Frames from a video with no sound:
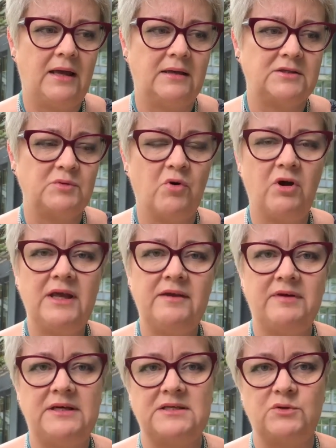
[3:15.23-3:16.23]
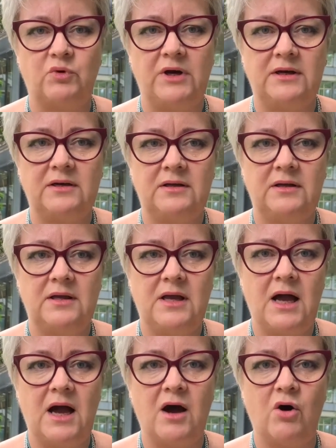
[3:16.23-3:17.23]
small events work,
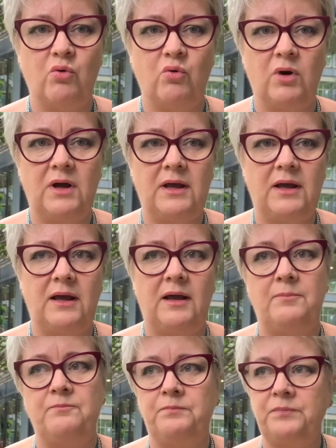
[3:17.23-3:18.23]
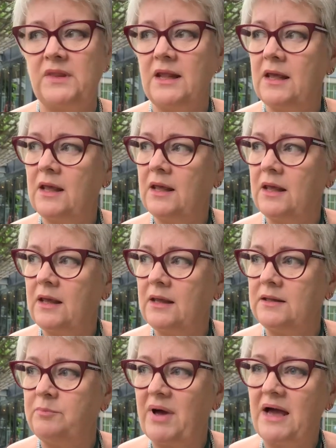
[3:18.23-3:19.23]
how
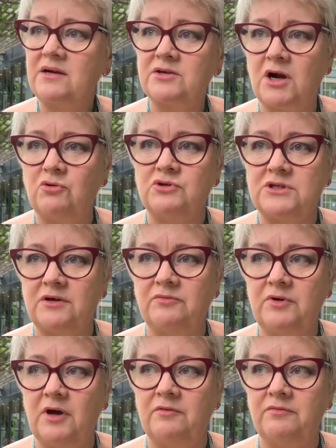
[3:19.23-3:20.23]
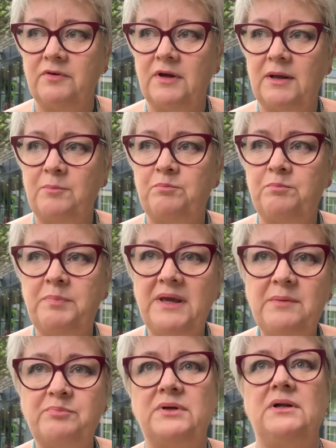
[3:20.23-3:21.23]
the backgrounds of
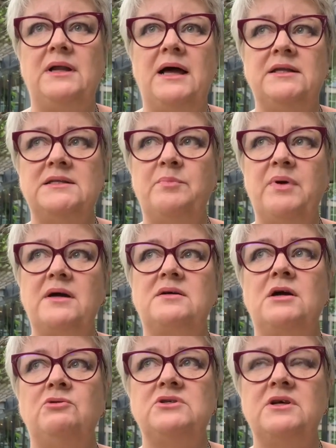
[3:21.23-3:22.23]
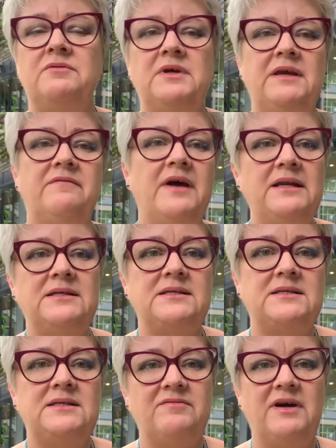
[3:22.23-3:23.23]
people and the backgrounds of
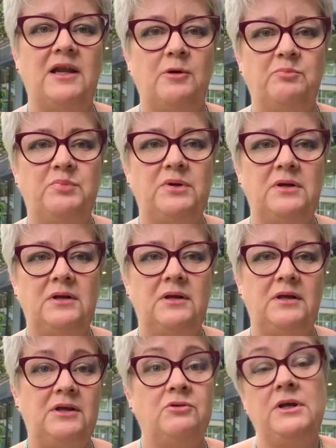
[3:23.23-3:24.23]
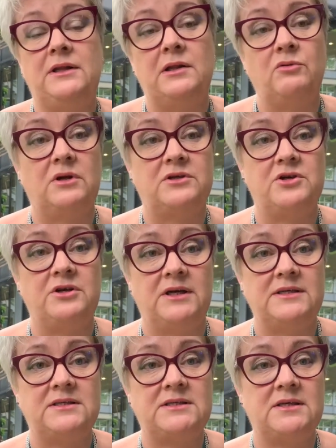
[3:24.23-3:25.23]
events develop, you need local
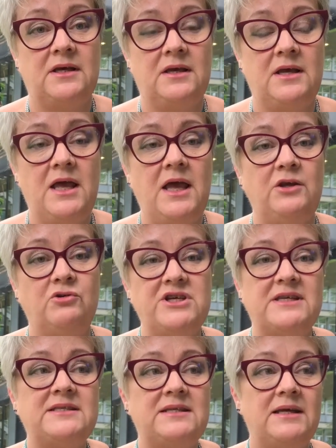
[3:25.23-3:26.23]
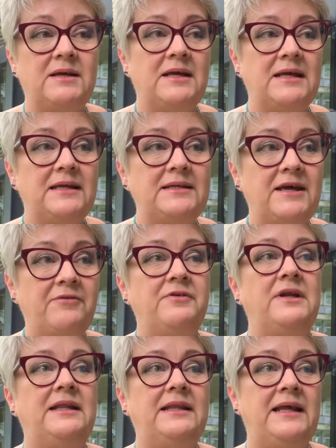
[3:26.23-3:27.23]
journalists. You just
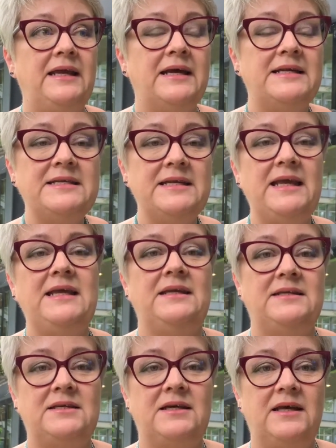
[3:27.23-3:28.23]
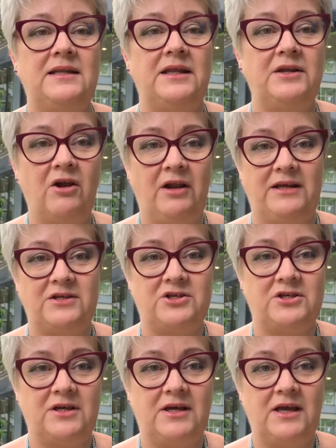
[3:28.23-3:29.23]
definitely need the
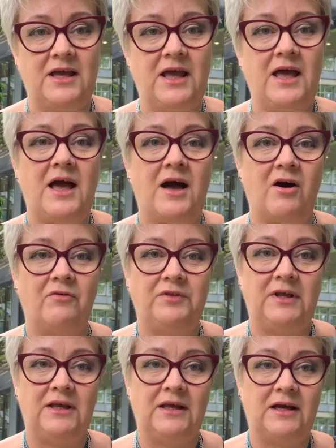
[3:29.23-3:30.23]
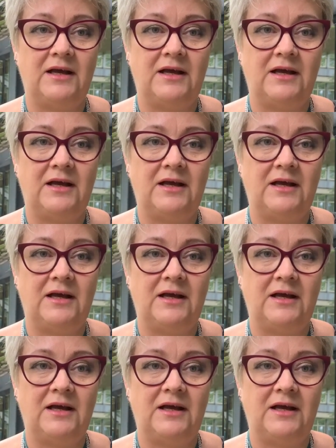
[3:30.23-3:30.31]
knowledge of the